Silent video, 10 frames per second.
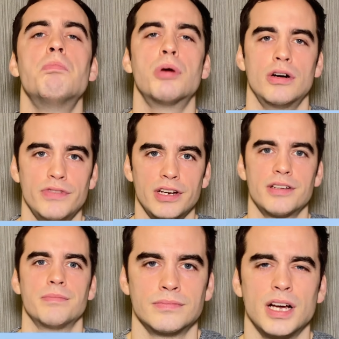
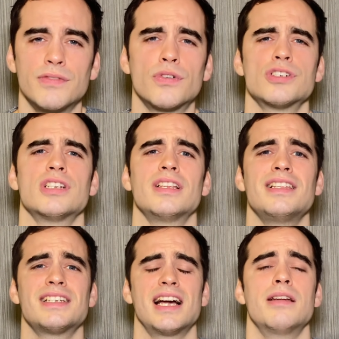perfect. Unfortunately,
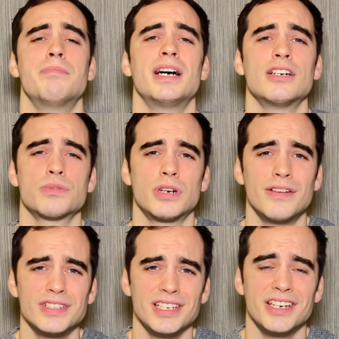these kind of bugs were
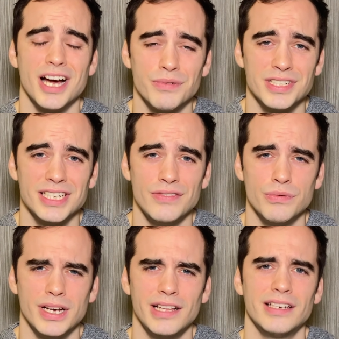obviously not received
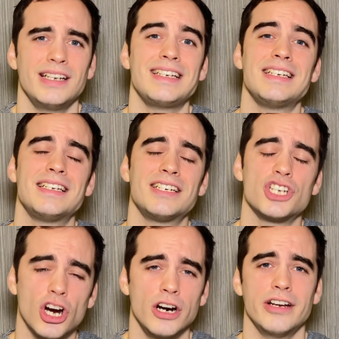well, and it
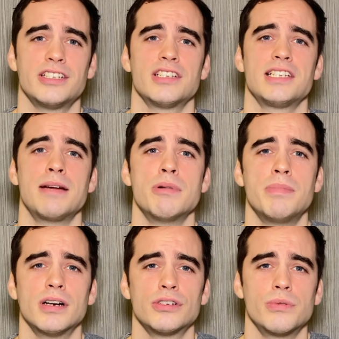tarnished the
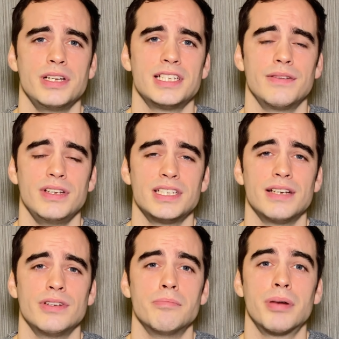Cyberpunk
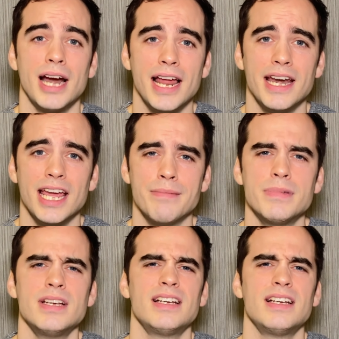2077 brand name,